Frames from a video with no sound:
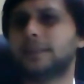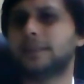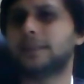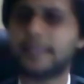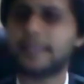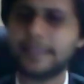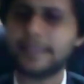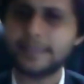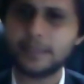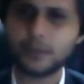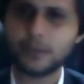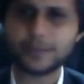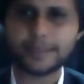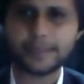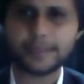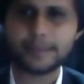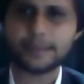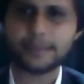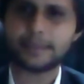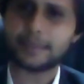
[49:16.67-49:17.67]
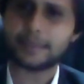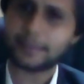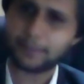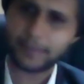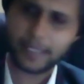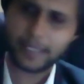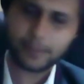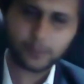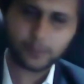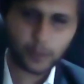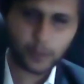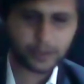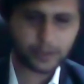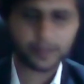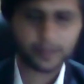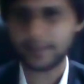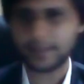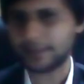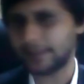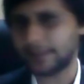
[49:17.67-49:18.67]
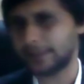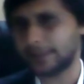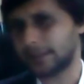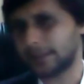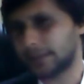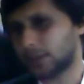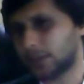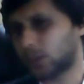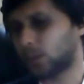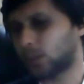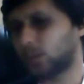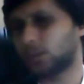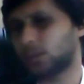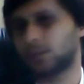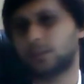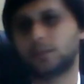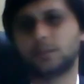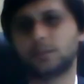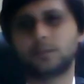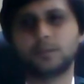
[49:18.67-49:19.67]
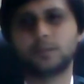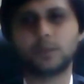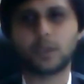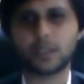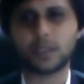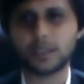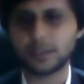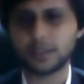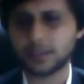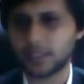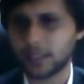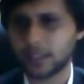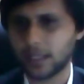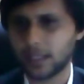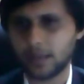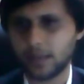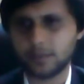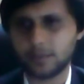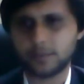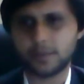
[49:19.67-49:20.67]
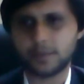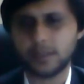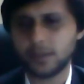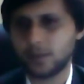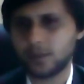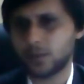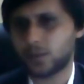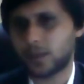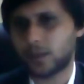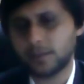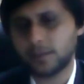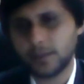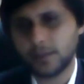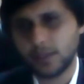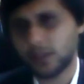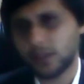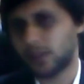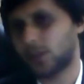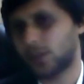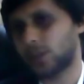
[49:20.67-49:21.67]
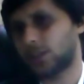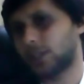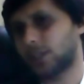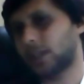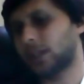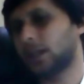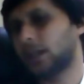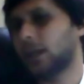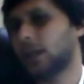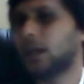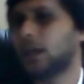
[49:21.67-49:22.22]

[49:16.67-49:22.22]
then use it, reply for all the messages or your Instagram views, whatever you have to check.